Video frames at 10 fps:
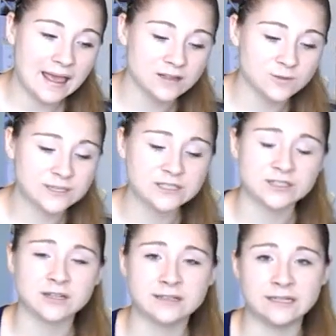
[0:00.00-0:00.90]
And so we just
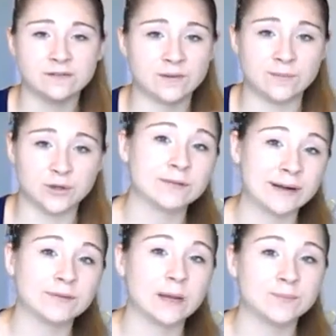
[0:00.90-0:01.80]
started from the
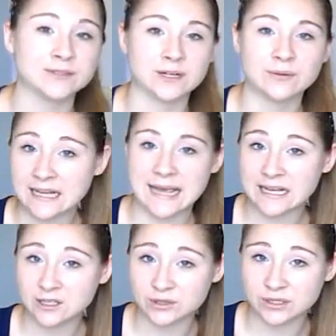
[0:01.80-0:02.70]
ground up. We started with the
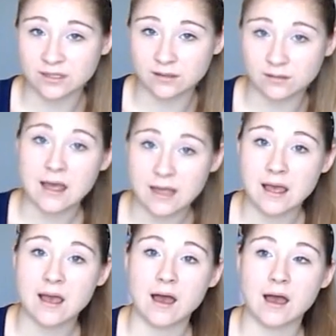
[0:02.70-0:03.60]
hang drill,
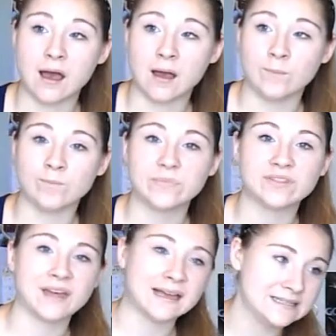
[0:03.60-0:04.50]

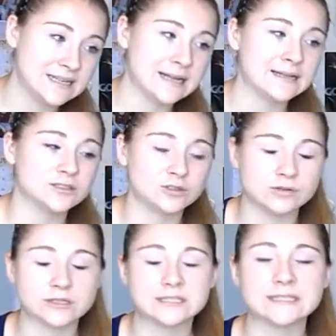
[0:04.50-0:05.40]
thigh stands,
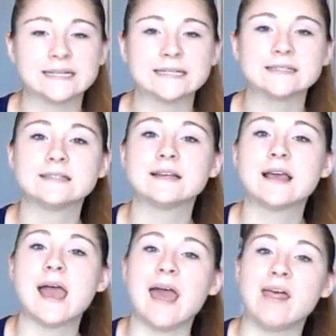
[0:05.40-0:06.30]
shoulder sits,
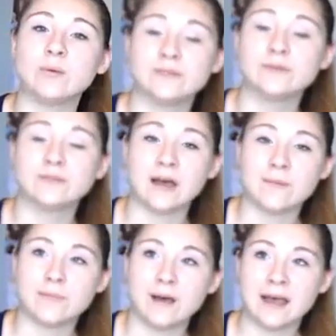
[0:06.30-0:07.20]
and we moved
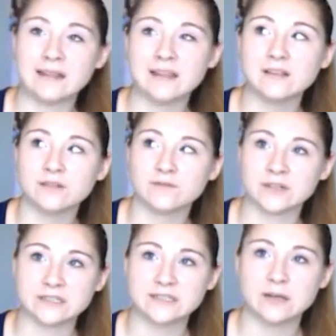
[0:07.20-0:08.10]
up. I think the
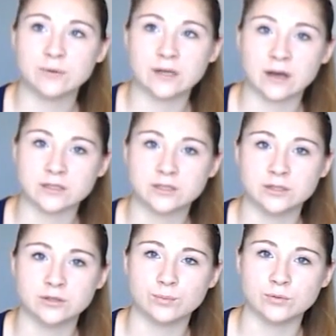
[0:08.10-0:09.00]
first day we got
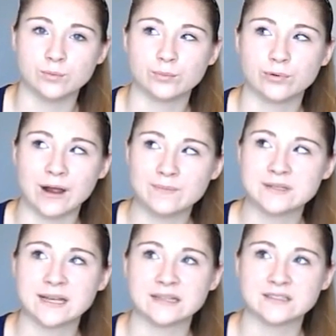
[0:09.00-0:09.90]
to
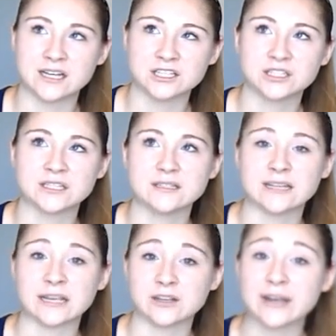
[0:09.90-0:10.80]
preps, extensions,
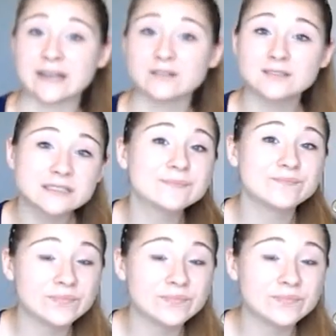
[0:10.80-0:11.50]
and cradles.